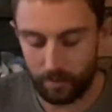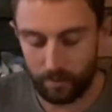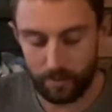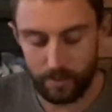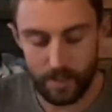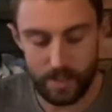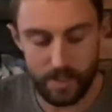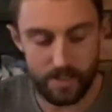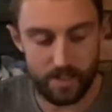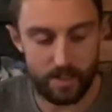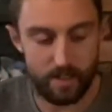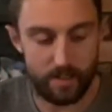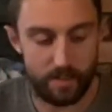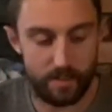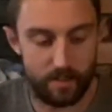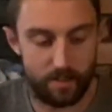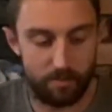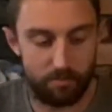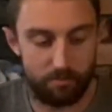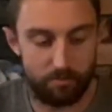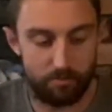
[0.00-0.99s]
These
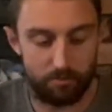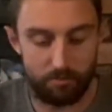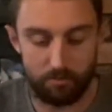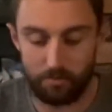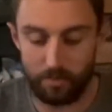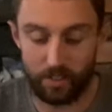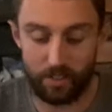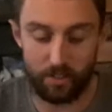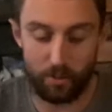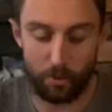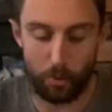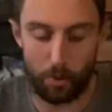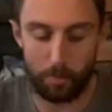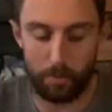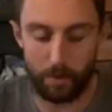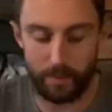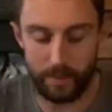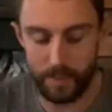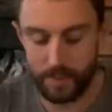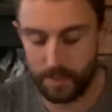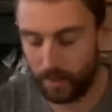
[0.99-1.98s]
are, I don't know what
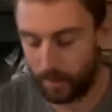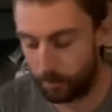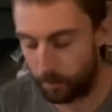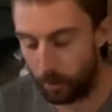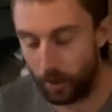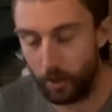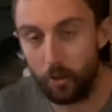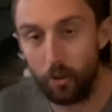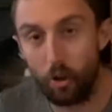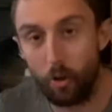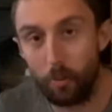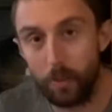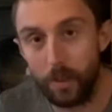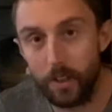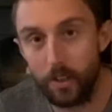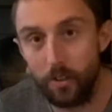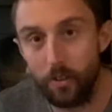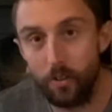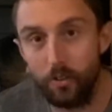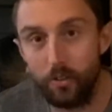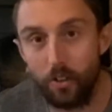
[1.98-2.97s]
brand these are, but I normally
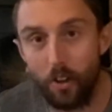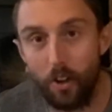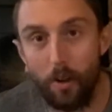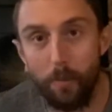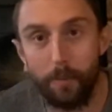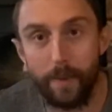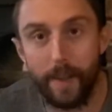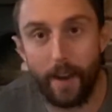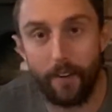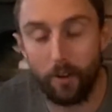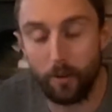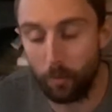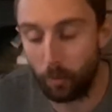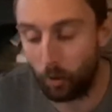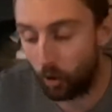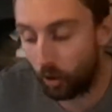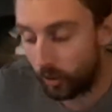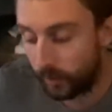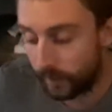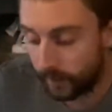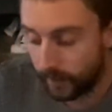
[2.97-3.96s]
use
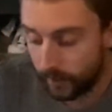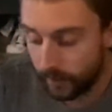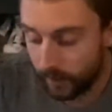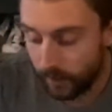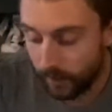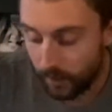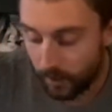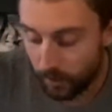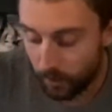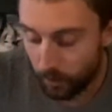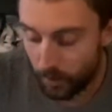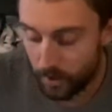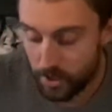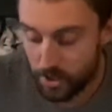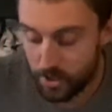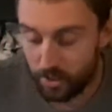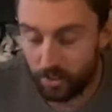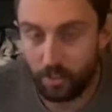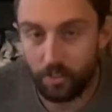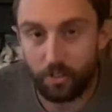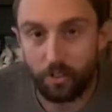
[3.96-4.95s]
Carrymore, which
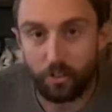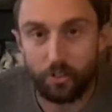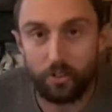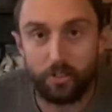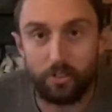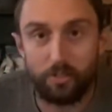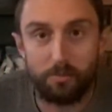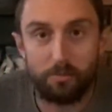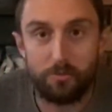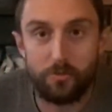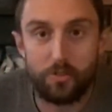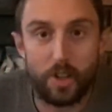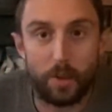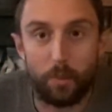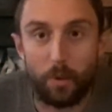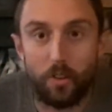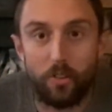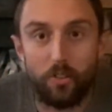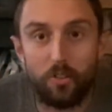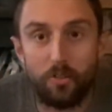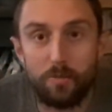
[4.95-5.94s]
are just cheap
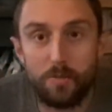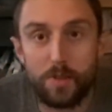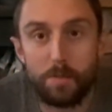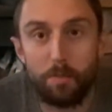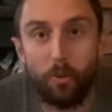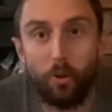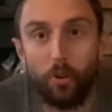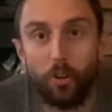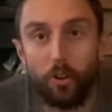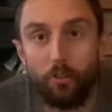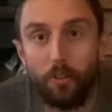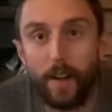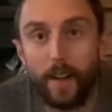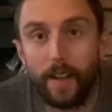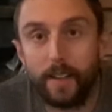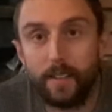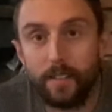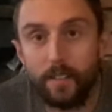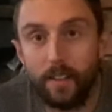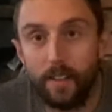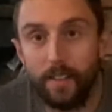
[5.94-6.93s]
ones from Sport
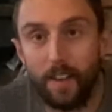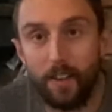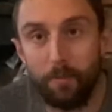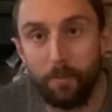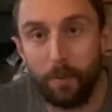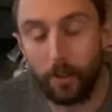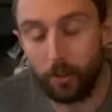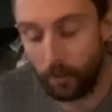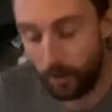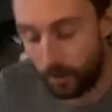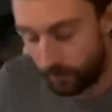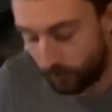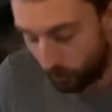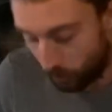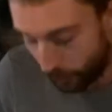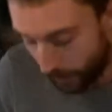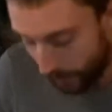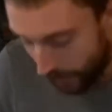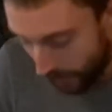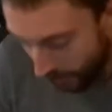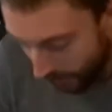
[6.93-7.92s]
Direct, and they've been great for me.